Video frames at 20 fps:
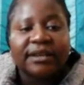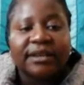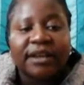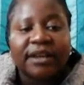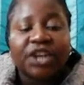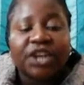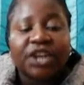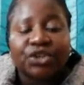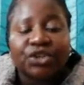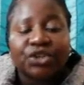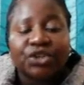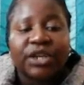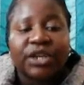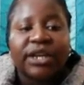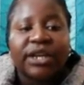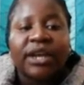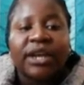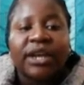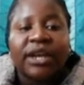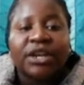actually
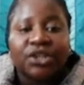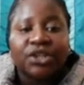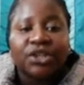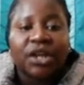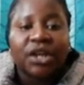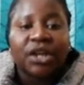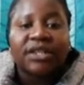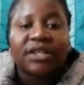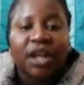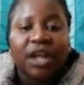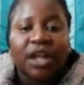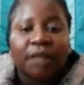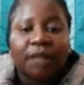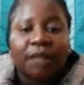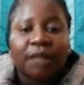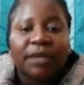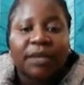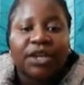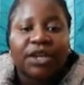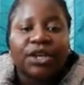does help
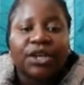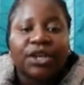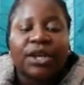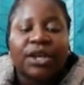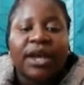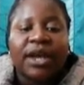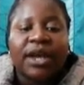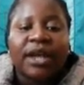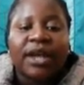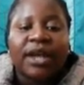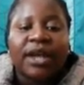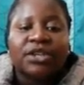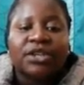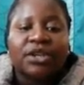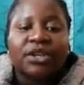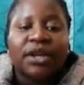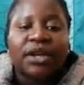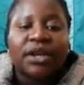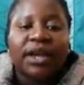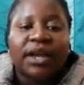in
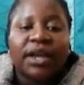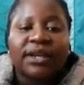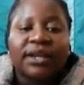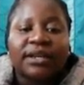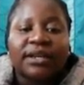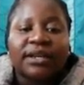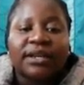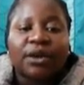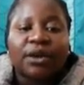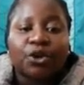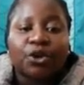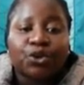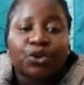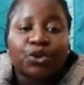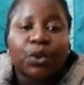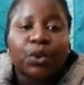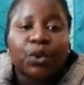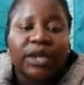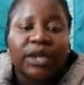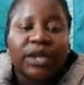
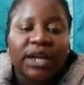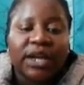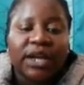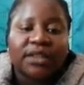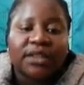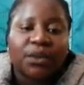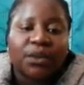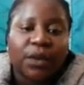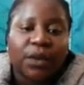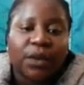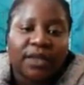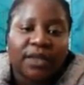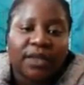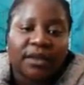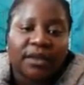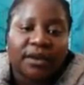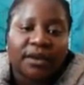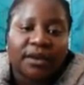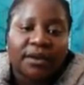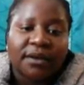controlling the
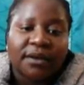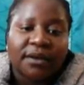weather.